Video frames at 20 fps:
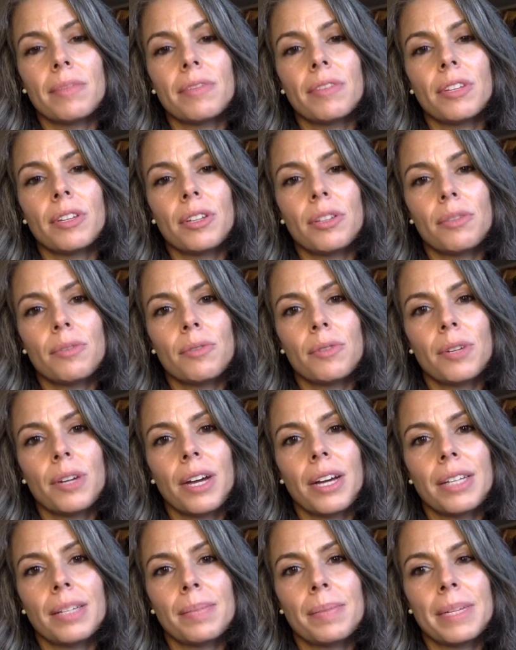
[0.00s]
looking for a
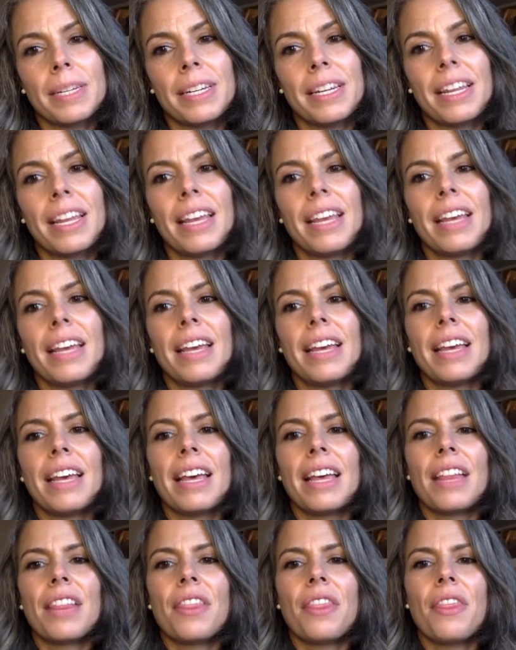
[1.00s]
husband,
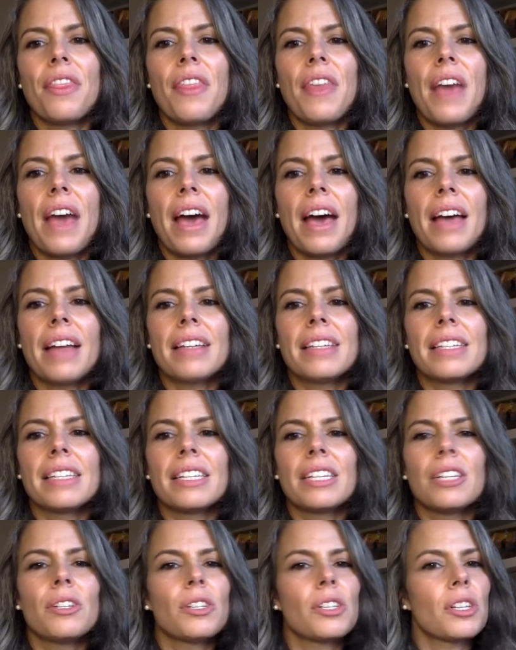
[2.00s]
that
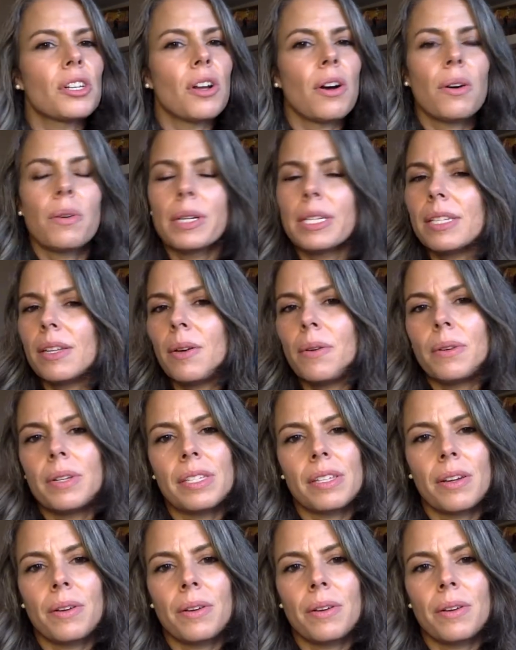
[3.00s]
you should always, always,